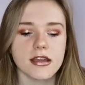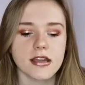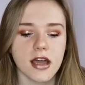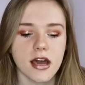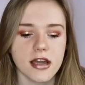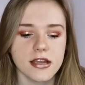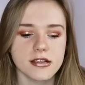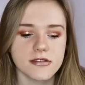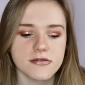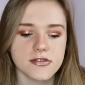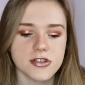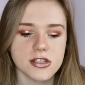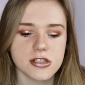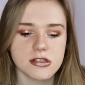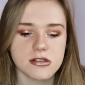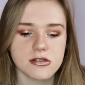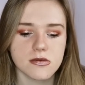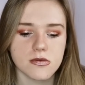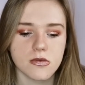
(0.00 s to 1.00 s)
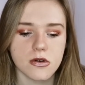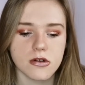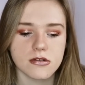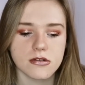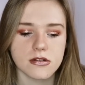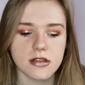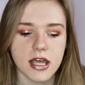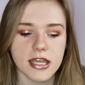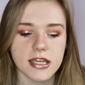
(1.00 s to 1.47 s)
I kind of just
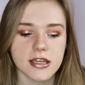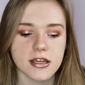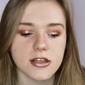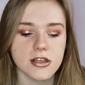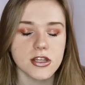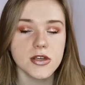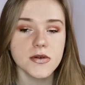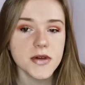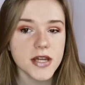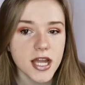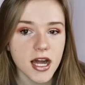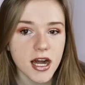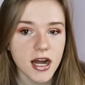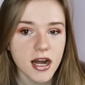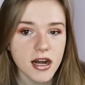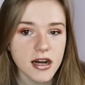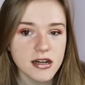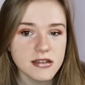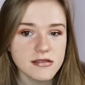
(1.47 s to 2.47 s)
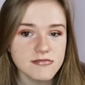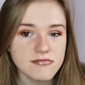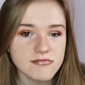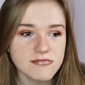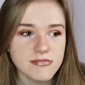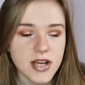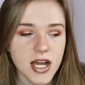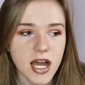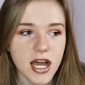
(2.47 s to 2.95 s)
want like a newer car.
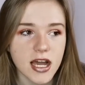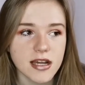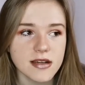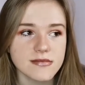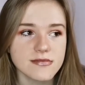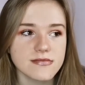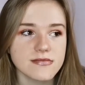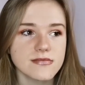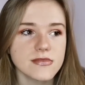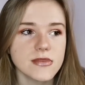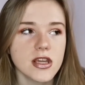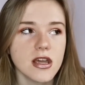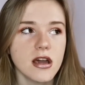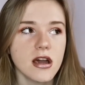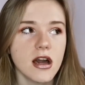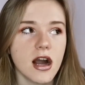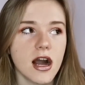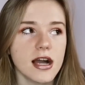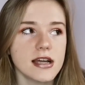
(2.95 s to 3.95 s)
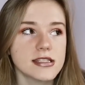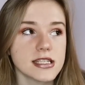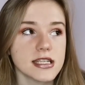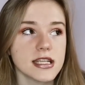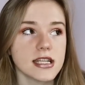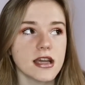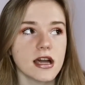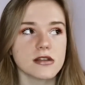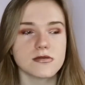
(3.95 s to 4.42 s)

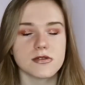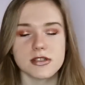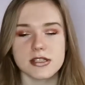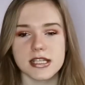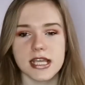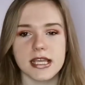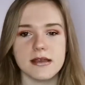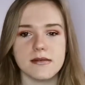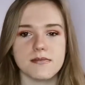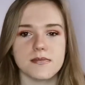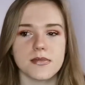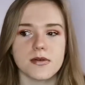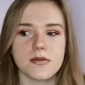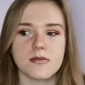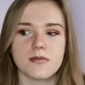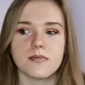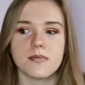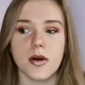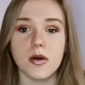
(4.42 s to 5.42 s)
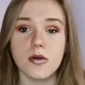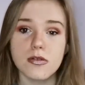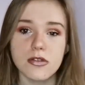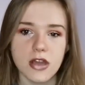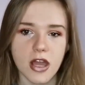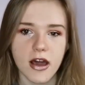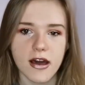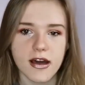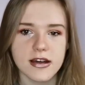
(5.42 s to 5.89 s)
Ideally I'd want to keep
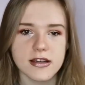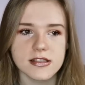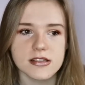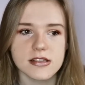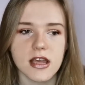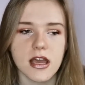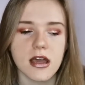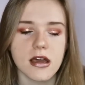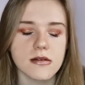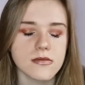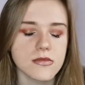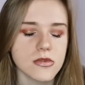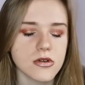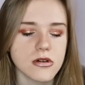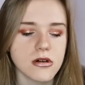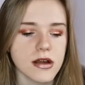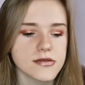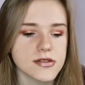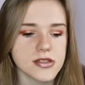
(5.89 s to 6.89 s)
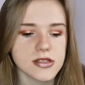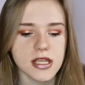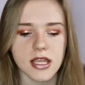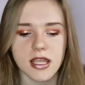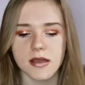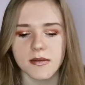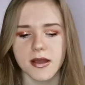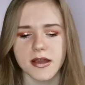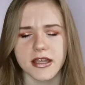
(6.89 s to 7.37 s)
both cars, or I was
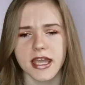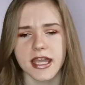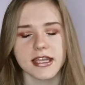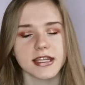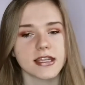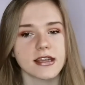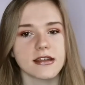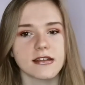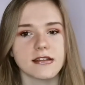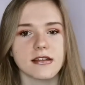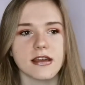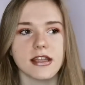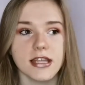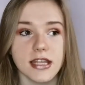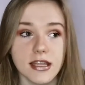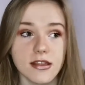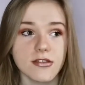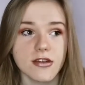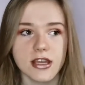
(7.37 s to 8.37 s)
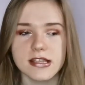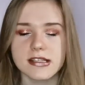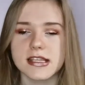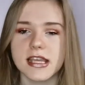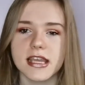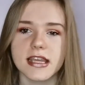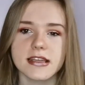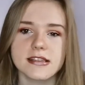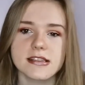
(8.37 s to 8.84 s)
thinking about getting an
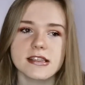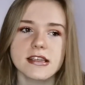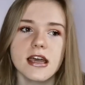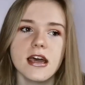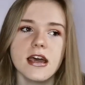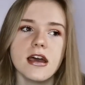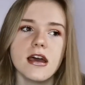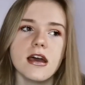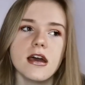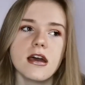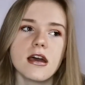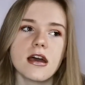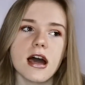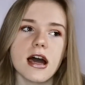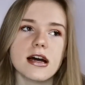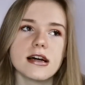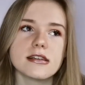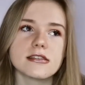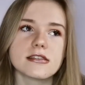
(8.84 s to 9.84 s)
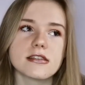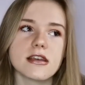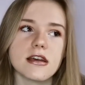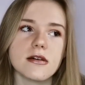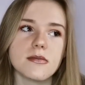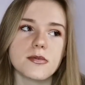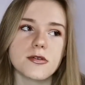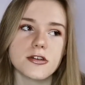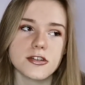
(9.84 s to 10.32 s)
E36 as
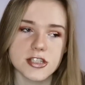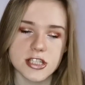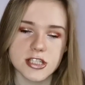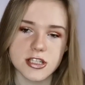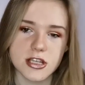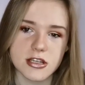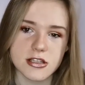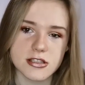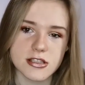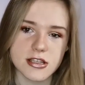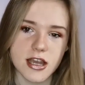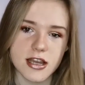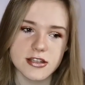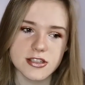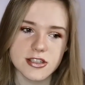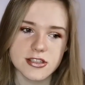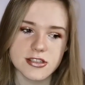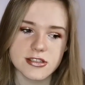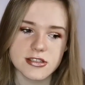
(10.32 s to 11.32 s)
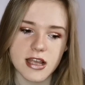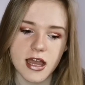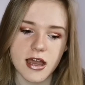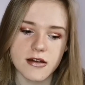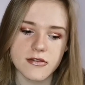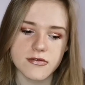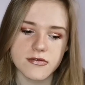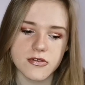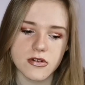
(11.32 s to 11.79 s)
a project because I just
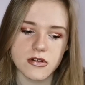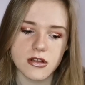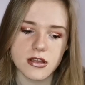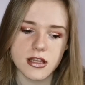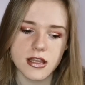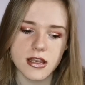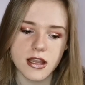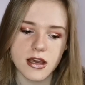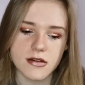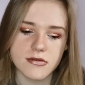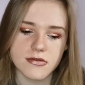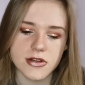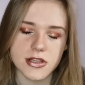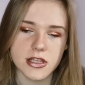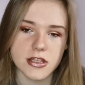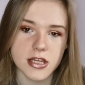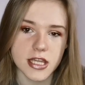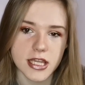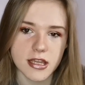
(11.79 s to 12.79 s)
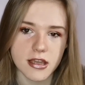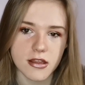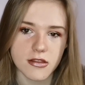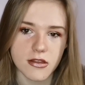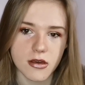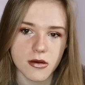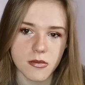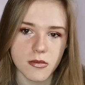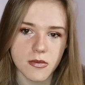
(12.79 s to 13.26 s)
have fallen in love with looking
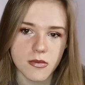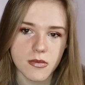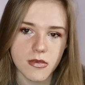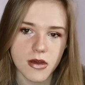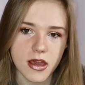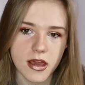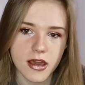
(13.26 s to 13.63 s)
at them.